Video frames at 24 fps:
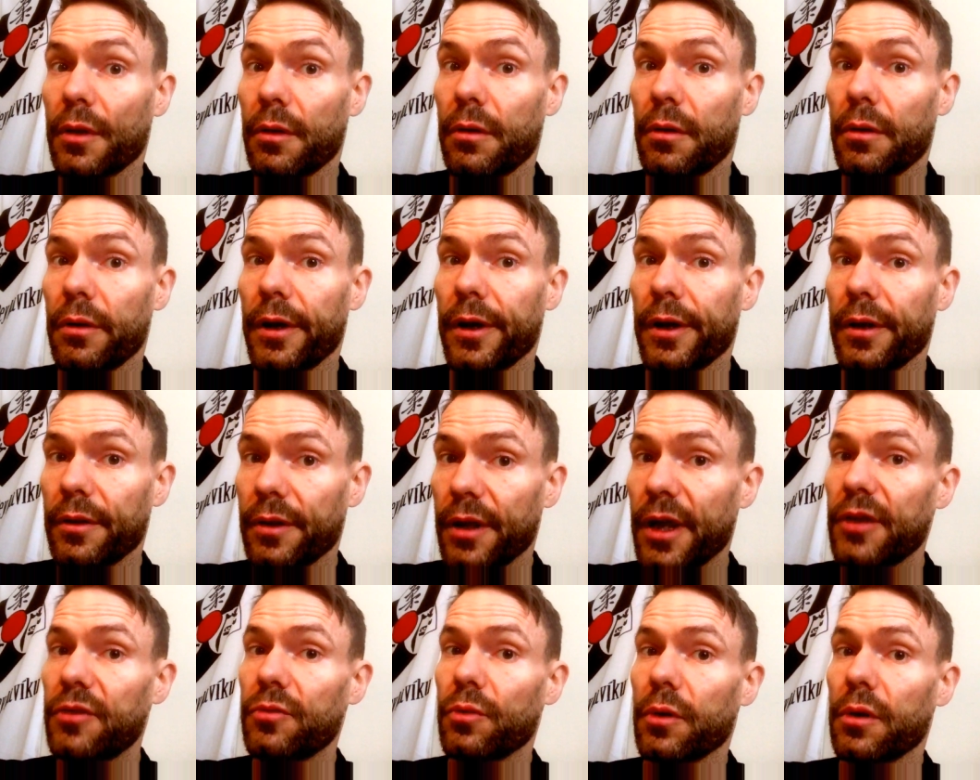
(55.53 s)
Alright,
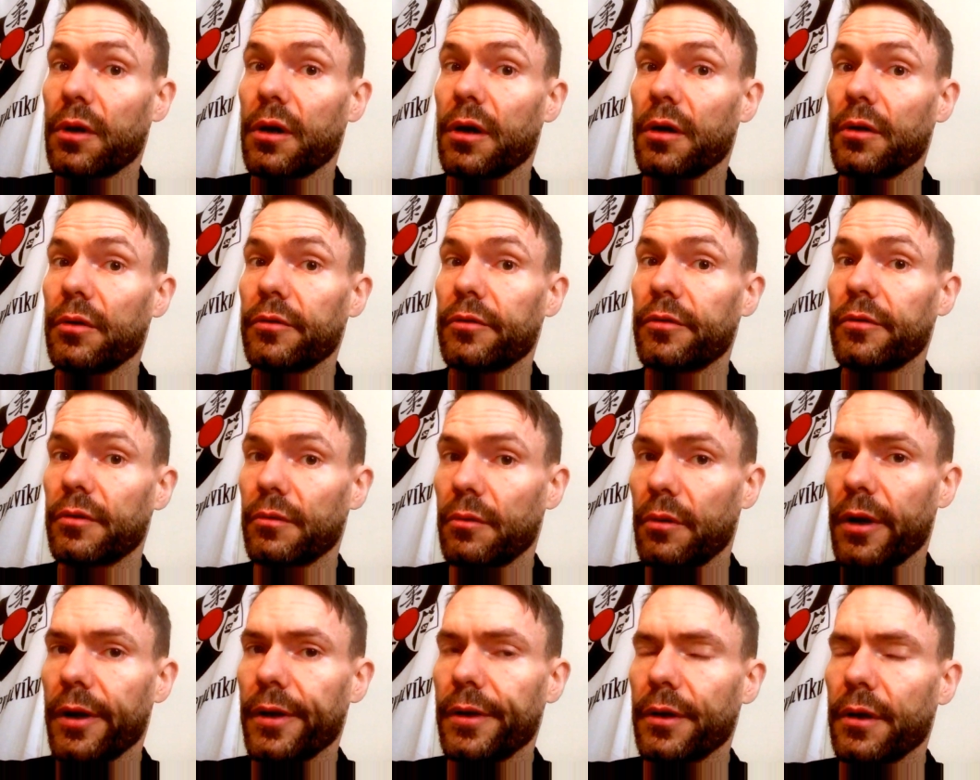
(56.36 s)
that's what counts
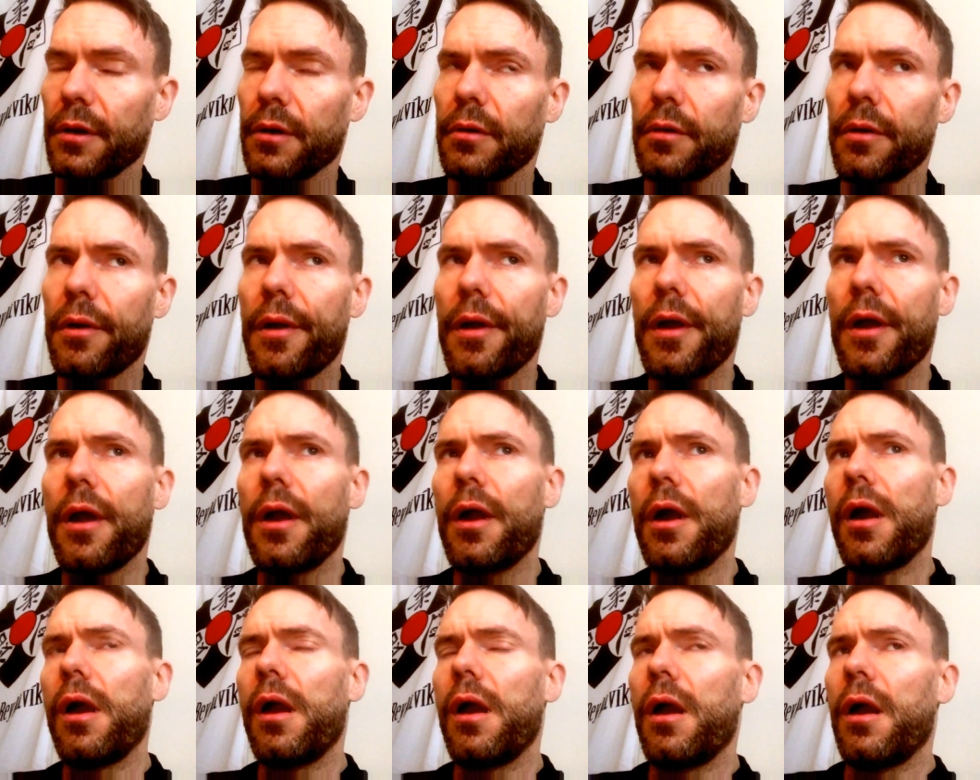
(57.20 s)
right now.
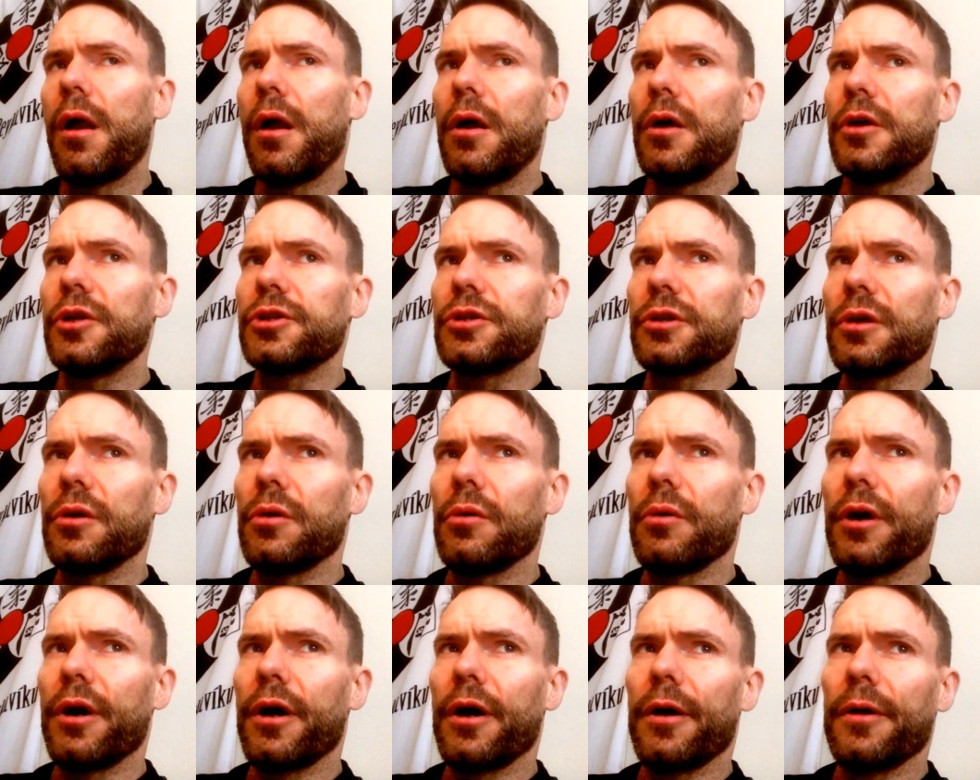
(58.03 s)

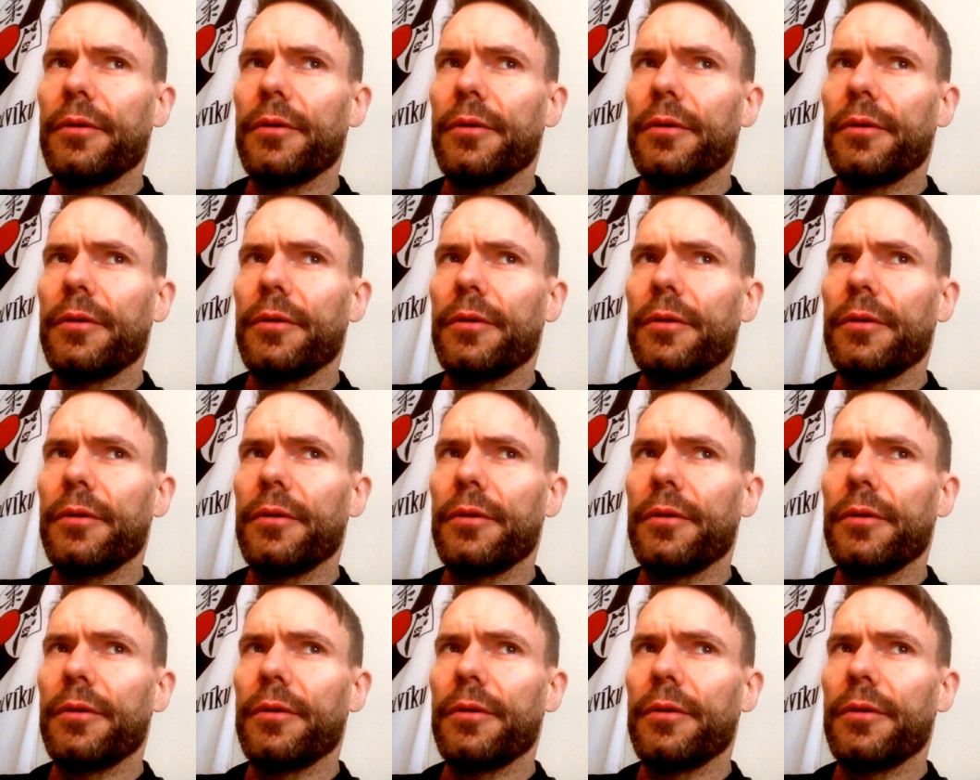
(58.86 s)
So,